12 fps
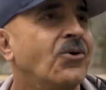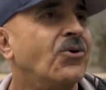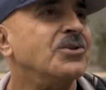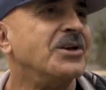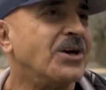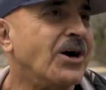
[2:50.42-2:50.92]

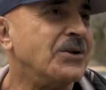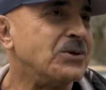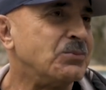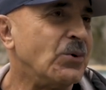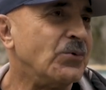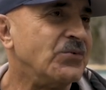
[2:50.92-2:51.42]
only God
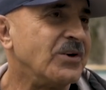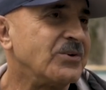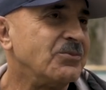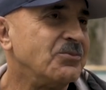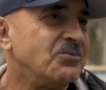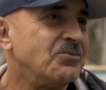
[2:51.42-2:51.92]
is
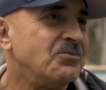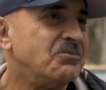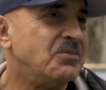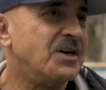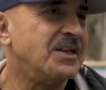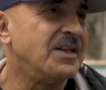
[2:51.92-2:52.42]
perfect.
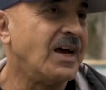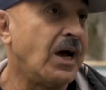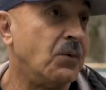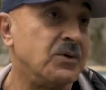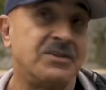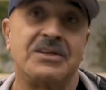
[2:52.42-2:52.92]
But
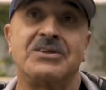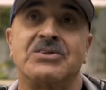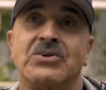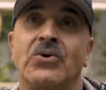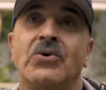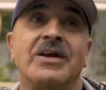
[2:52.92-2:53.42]
I was just
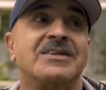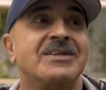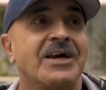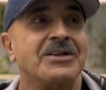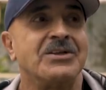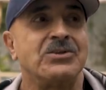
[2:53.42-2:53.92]
so
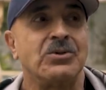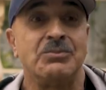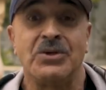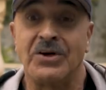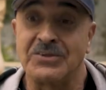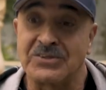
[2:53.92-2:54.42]
excited to
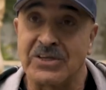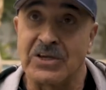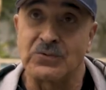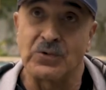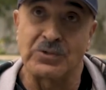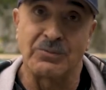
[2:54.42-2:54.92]
be on
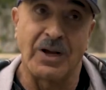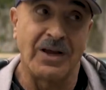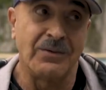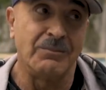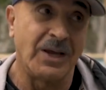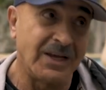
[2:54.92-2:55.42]
stage with
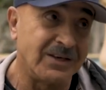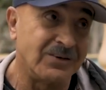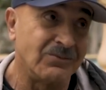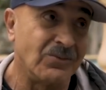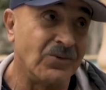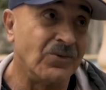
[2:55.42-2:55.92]
my
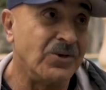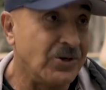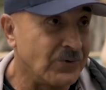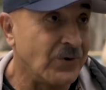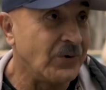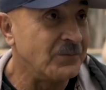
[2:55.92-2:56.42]
main
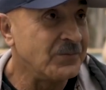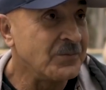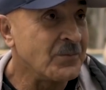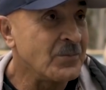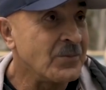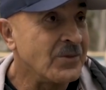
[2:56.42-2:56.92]
hero.
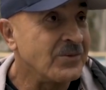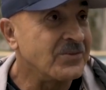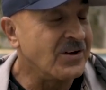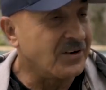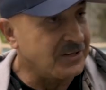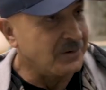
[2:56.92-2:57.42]

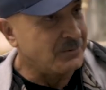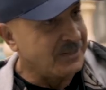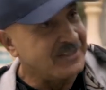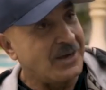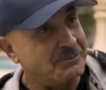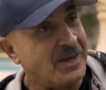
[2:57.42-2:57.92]
Talking
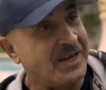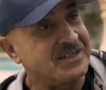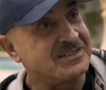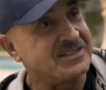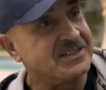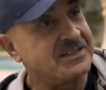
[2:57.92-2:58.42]
about that
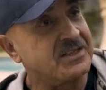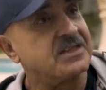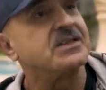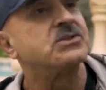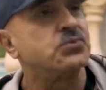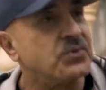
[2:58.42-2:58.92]
magazine,
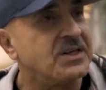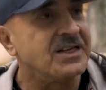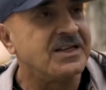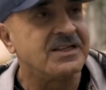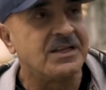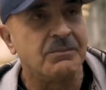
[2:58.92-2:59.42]
it is
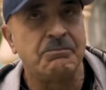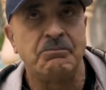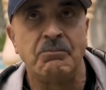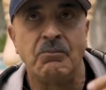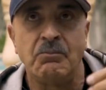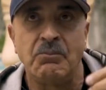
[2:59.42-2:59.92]
really the
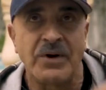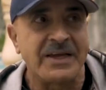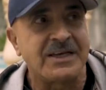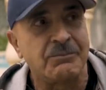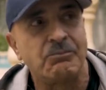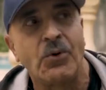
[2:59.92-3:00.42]

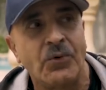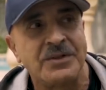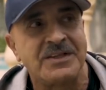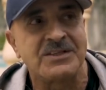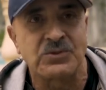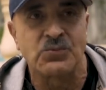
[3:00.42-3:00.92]
breaking
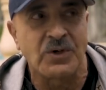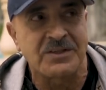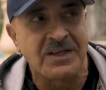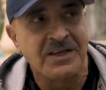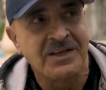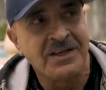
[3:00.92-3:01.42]
point. This is
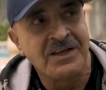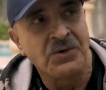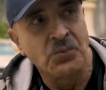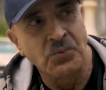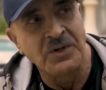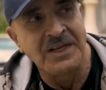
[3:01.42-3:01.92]
what
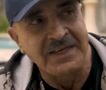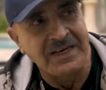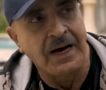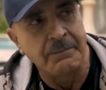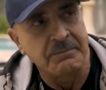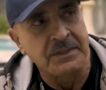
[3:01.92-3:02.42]
really
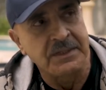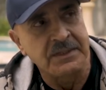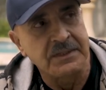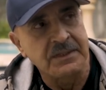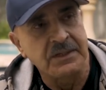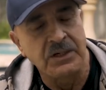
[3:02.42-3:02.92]
got
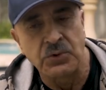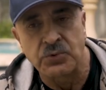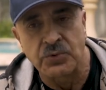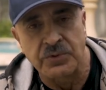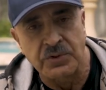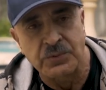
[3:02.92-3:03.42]
me
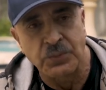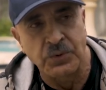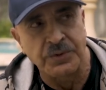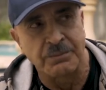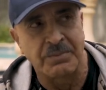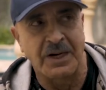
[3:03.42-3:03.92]
into the sport of